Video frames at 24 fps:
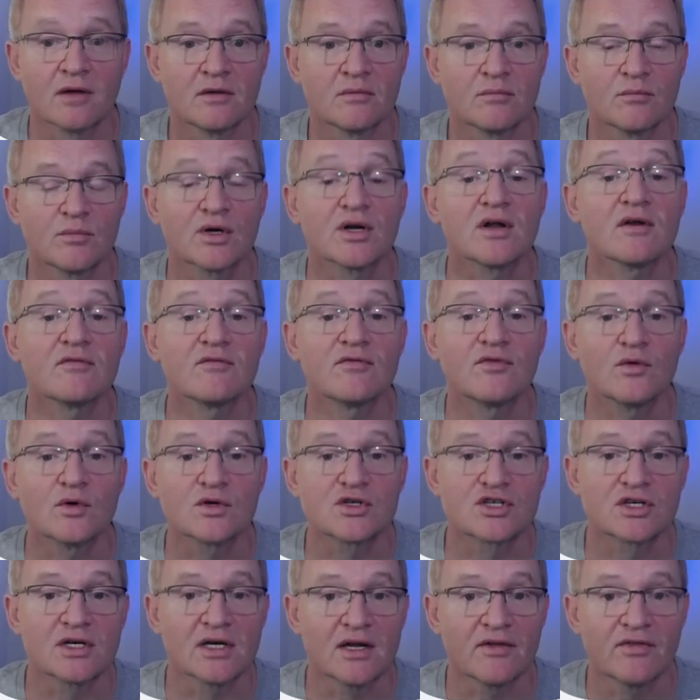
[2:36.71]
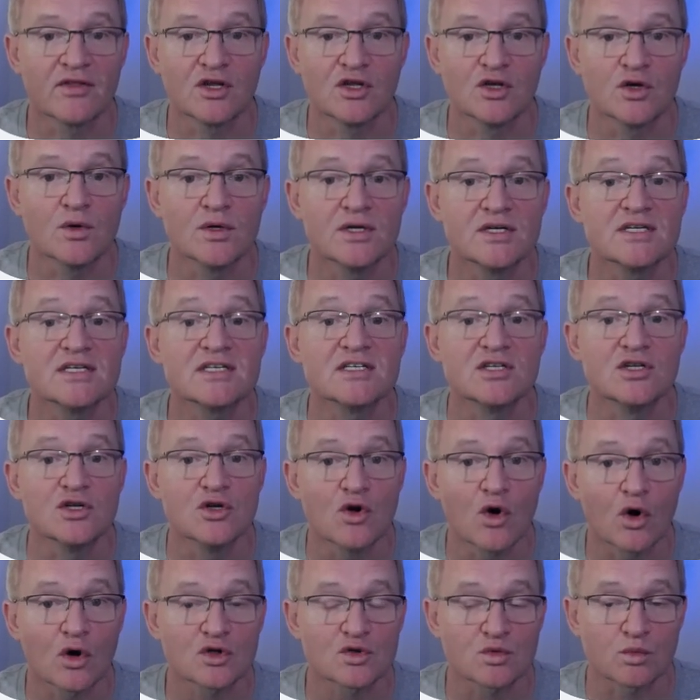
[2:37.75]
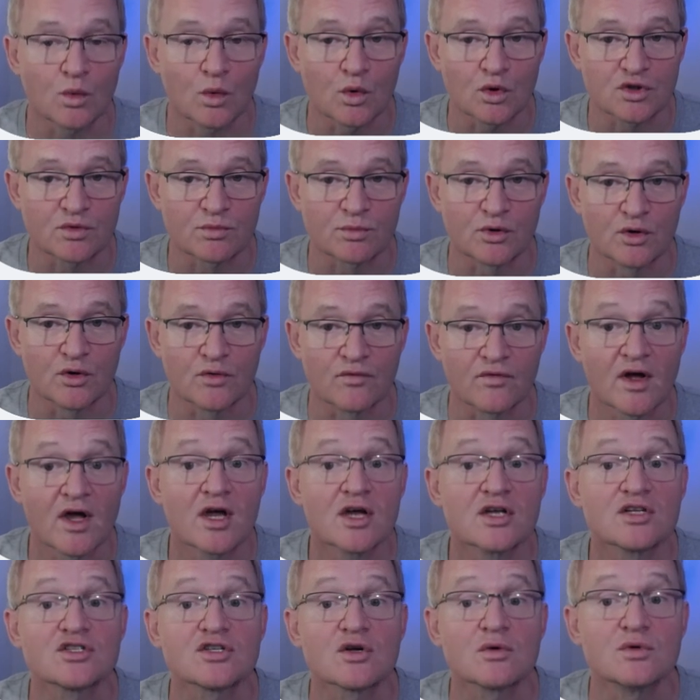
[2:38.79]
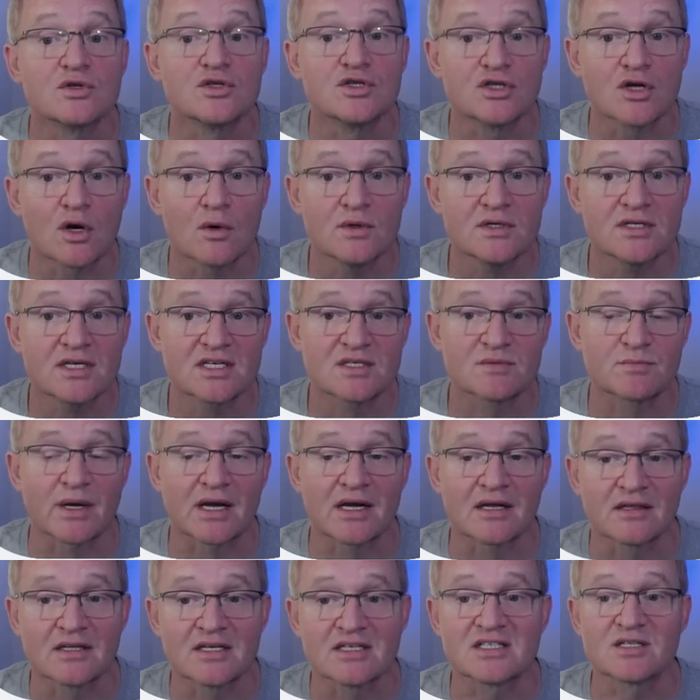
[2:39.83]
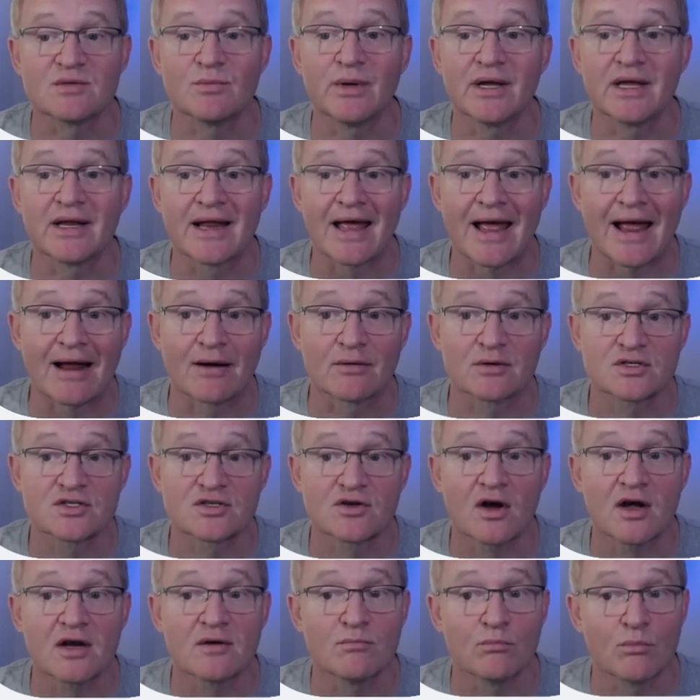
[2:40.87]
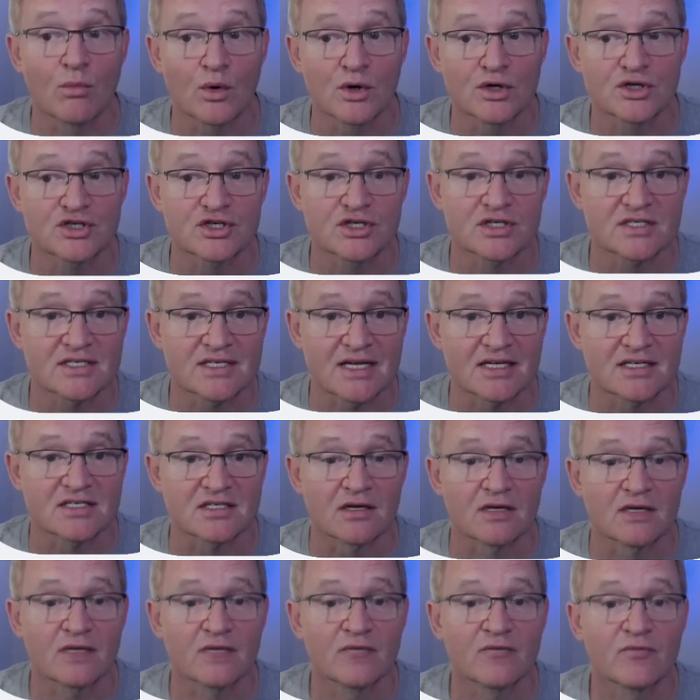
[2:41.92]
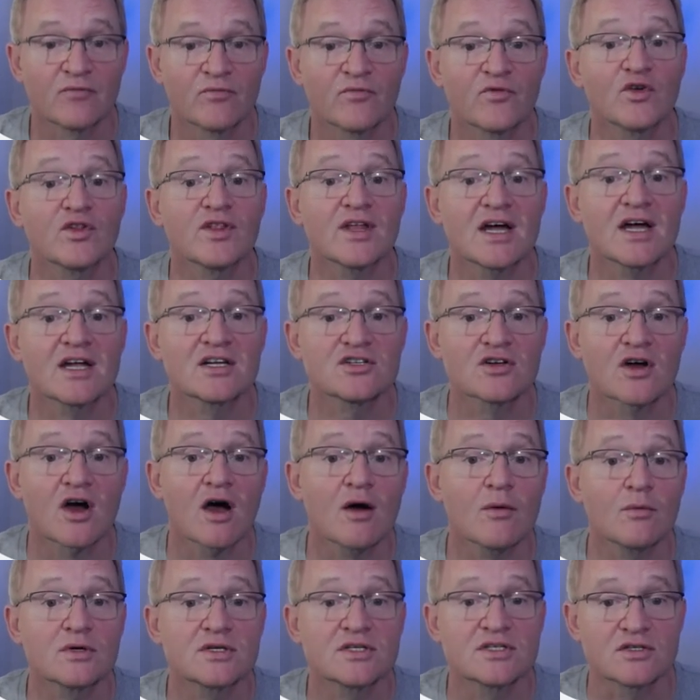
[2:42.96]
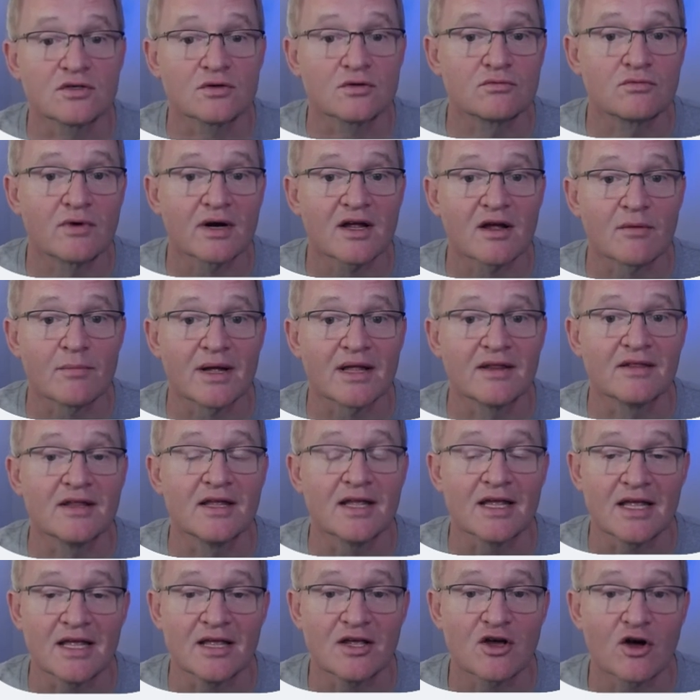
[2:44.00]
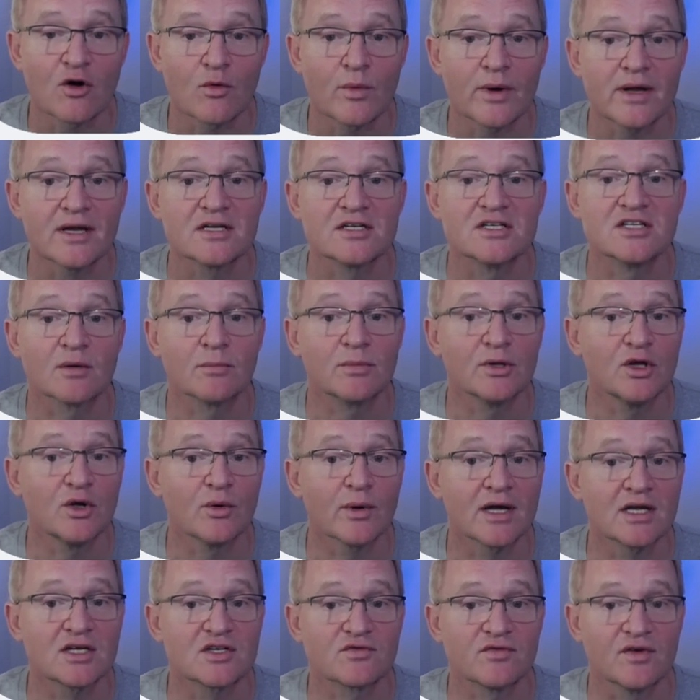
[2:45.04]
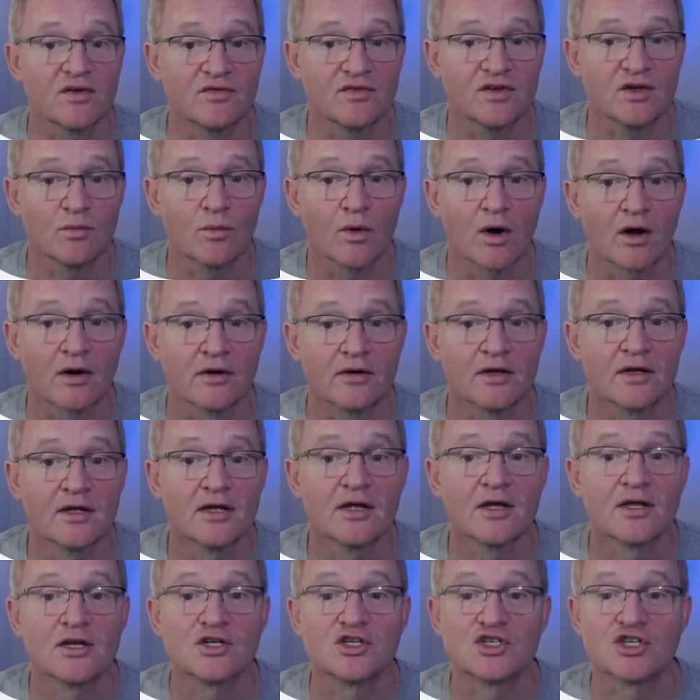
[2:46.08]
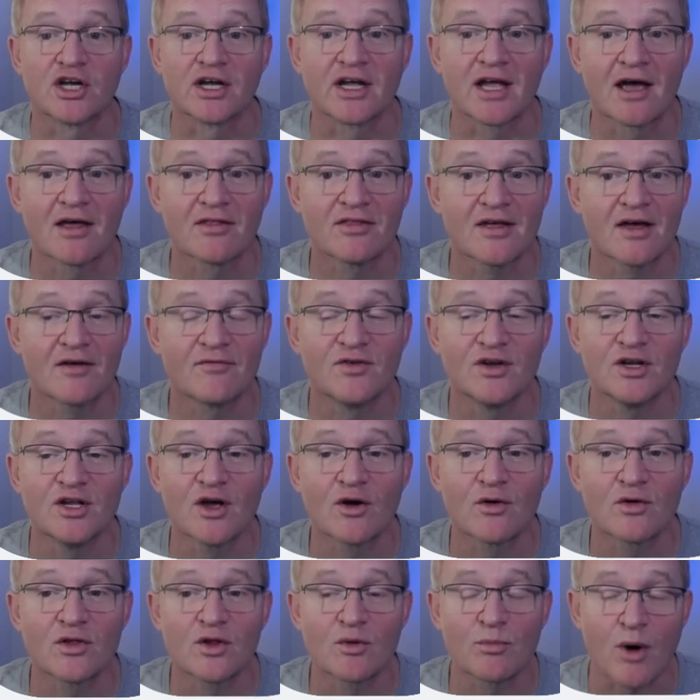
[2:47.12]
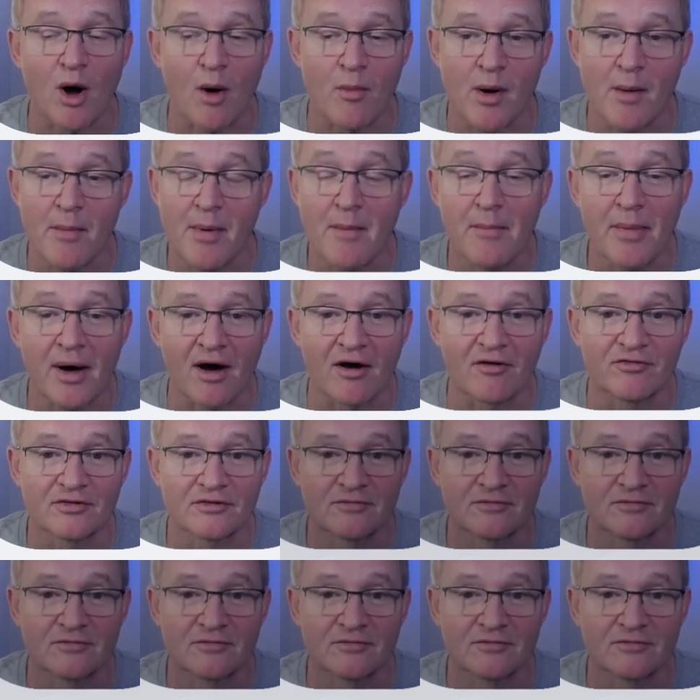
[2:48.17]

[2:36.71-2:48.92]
but unfortunately the unit is not waterproof, so don't expect this to be an outside moisture sensor. For that, I would still recommend the EcoWit WH51. Check out that video in the pop-up above.